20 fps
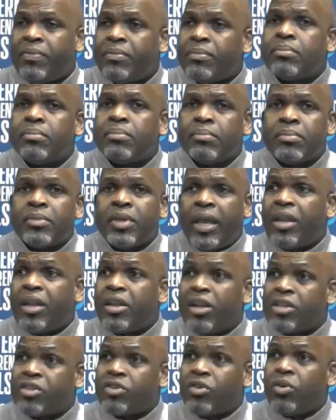getting
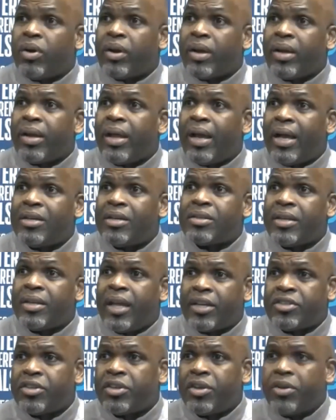us organized and
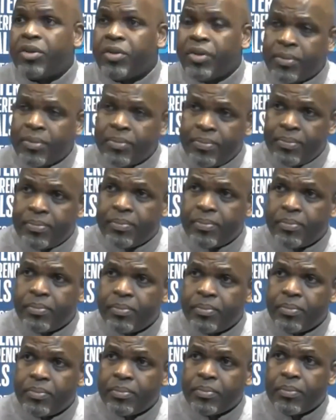executing.
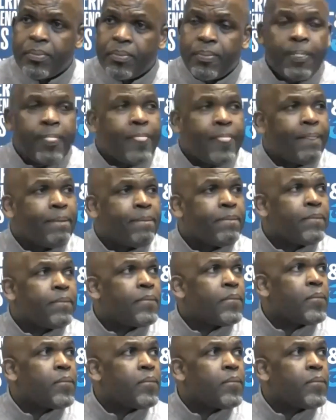All right, Coach,